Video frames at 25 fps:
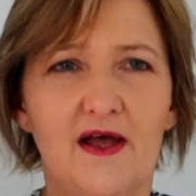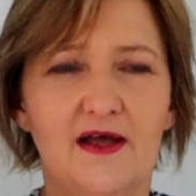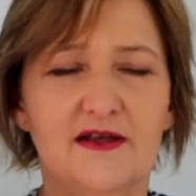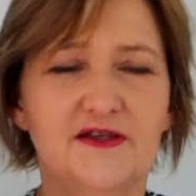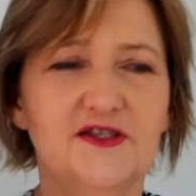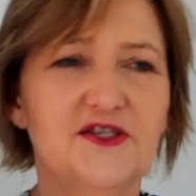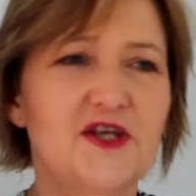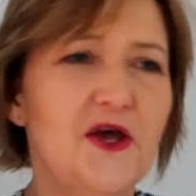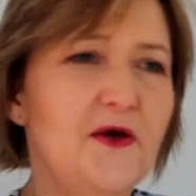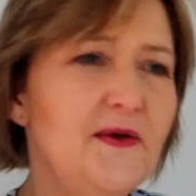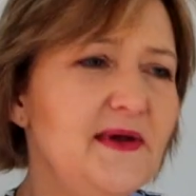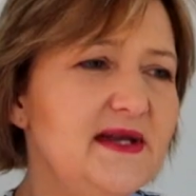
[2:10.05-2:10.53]

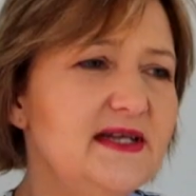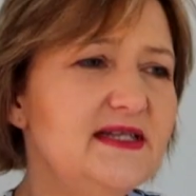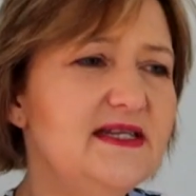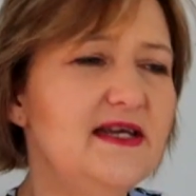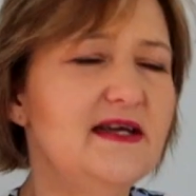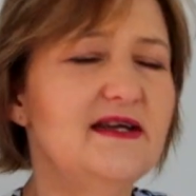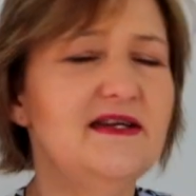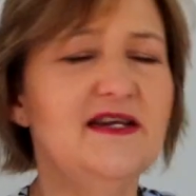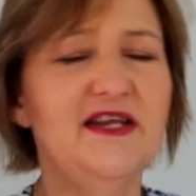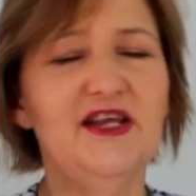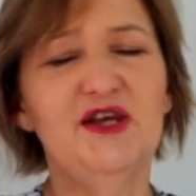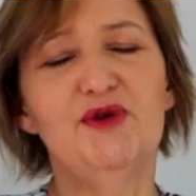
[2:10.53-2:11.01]
sewing
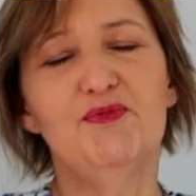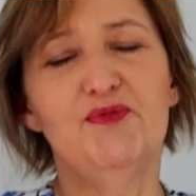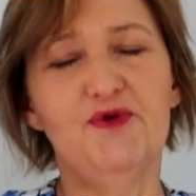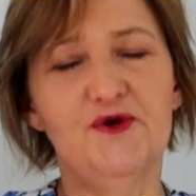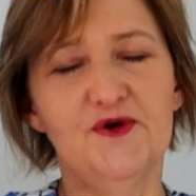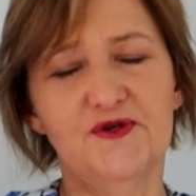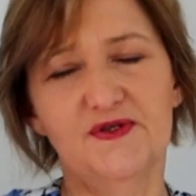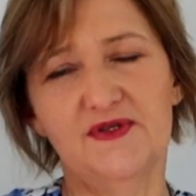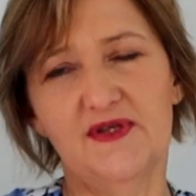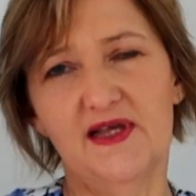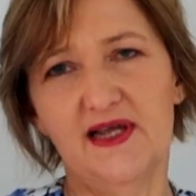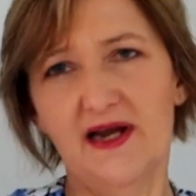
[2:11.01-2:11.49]
technique
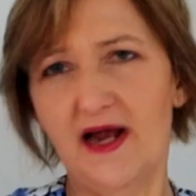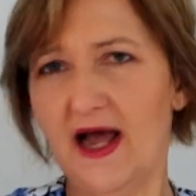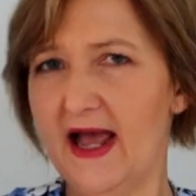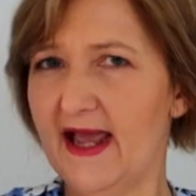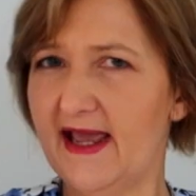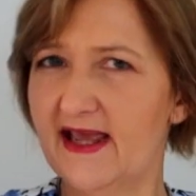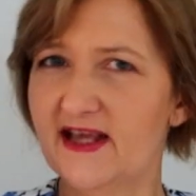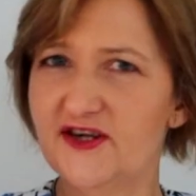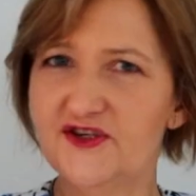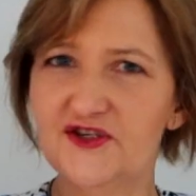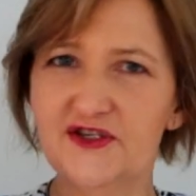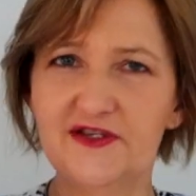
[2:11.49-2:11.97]
books that I
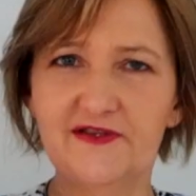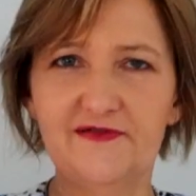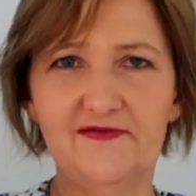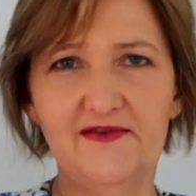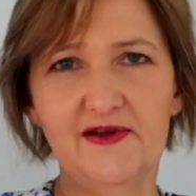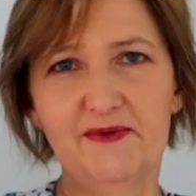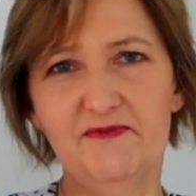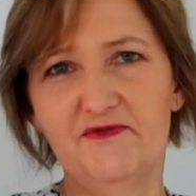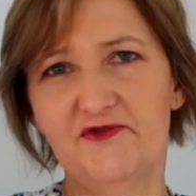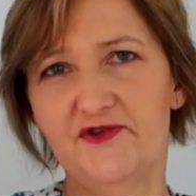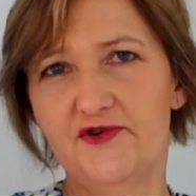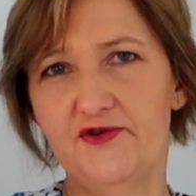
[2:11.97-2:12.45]
can just
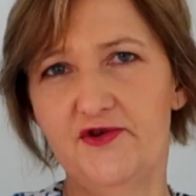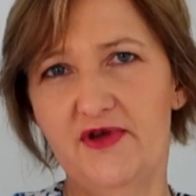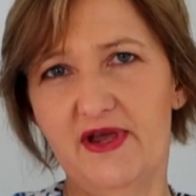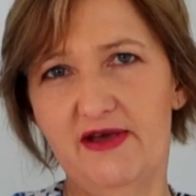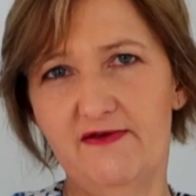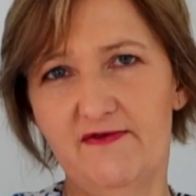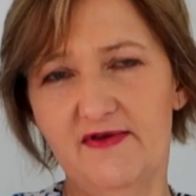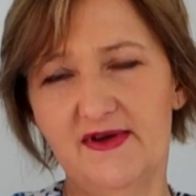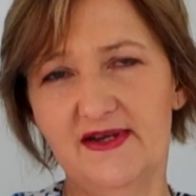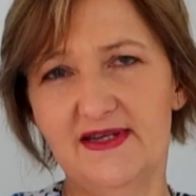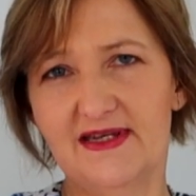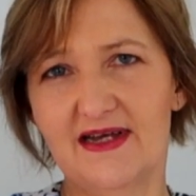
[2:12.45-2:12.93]
flip through
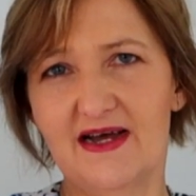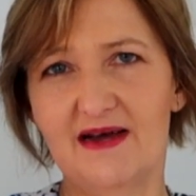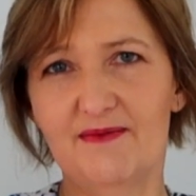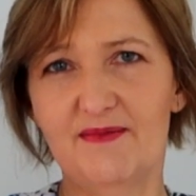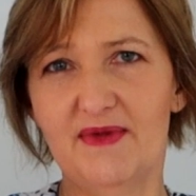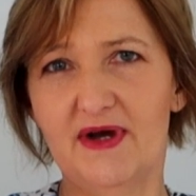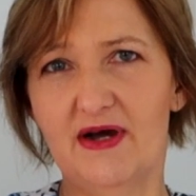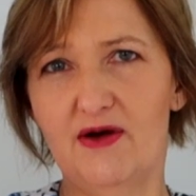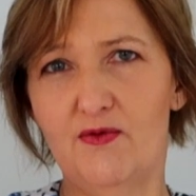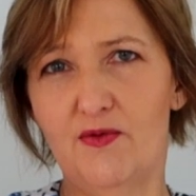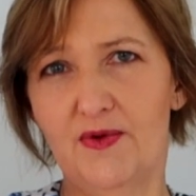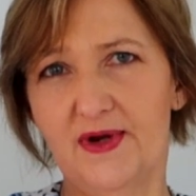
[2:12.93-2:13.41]
every
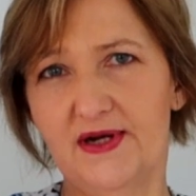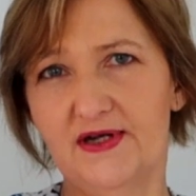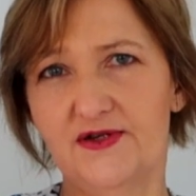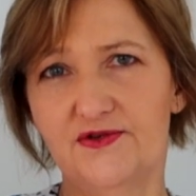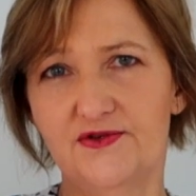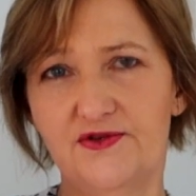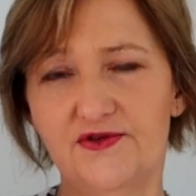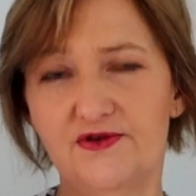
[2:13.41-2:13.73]
time I want